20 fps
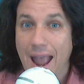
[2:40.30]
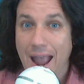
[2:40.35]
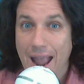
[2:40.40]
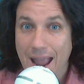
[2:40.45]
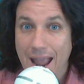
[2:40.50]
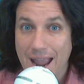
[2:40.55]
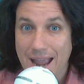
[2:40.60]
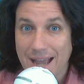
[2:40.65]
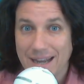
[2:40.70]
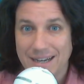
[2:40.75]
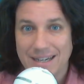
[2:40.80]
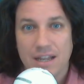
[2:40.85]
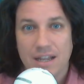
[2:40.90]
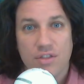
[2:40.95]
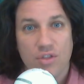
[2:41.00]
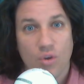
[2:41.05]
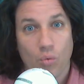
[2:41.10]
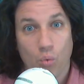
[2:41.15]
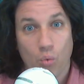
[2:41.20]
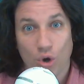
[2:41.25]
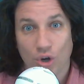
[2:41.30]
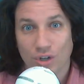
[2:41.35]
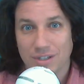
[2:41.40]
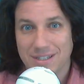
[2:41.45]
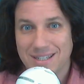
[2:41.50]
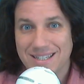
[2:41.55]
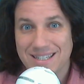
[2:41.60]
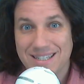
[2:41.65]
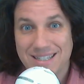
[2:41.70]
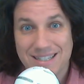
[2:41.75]
and the word
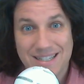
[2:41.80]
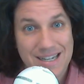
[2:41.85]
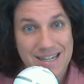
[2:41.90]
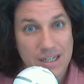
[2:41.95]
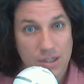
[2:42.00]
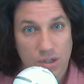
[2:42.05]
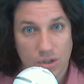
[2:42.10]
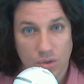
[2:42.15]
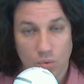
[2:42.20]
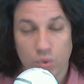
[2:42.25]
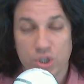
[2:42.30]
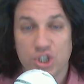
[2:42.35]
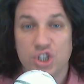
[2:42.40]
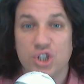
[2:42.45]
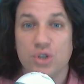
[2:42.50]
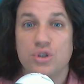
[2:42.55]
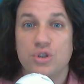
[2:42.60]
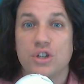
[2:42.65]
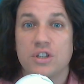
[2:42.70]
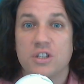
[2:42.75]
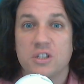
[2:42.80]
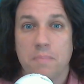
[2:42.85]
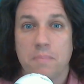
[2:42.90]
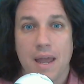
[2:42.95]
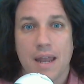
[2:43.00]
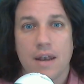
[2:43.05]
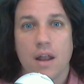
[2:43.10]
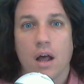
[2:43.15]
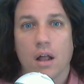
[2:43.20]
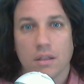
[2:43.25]
still, which you should
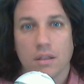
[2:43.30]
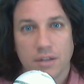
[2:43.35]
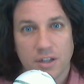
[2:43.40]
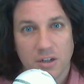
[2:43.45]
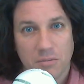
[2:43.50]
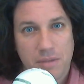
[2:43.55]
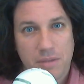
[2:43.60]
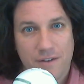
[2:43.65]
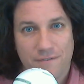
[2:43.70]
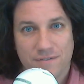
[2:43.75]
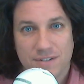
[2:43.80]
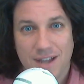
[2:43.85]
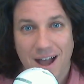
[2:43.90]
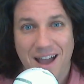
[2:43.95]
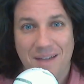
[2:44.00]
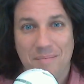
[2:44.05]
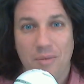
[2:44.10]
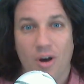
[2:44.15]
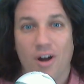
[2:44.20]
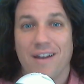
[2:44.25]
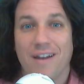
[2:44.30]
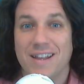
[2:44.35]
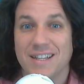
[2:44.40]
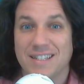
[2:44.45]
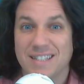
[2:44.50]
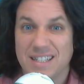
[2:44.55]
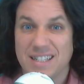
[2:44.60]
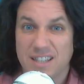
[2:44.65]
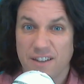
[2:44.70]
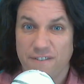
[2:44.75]
spend a little bit of time on
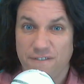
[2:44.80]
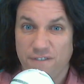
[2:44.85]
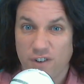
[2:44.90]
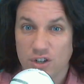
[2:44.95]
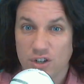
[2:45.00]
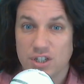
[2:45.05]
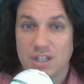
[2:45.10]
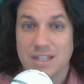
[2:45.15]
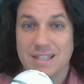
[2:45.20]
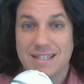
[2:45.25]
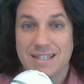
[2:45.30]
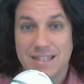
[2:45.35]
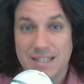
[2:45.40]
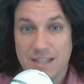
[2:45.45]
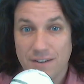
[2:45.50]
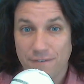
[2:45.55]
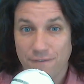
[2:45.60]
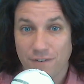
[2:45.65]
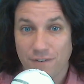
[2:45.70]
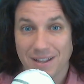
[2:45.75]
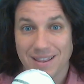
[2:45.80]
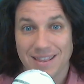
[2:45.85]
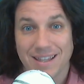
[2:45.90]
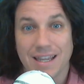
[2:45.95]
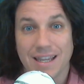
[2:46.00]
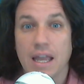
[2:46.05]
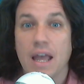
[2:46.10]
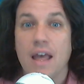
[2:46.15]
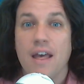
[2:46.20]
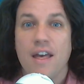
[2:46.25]
since it functions
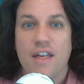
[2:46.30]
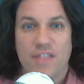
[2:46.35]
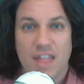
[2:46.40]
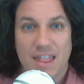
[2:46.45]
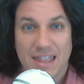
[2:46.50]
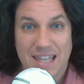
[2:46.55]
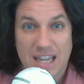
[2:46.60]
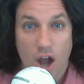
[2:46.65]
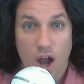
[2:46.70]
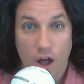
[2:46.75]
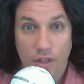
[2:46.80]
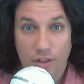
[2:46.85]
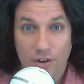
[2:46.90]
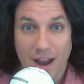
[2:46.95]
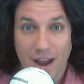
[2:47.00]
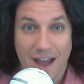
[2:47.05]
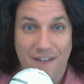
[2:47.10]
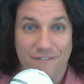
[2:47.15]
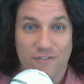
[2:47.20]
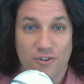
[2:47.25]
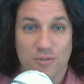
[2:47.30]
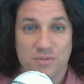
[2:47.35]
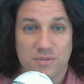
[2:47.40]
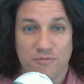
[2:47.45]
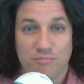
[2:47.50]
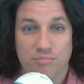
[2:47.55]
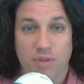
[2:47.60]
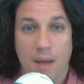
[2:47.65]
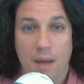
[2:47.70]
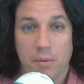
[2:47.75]
differently than the other adverbs
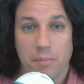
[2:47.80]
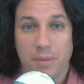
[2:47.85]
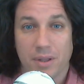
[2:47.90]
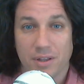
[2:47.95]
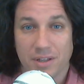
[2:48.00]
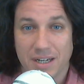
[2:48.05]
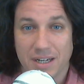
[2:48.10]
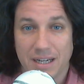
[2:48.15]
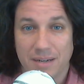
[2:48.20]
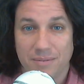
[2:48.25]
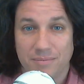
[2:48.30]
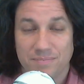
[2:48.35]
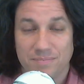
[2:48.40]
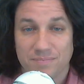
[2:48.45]
of probability.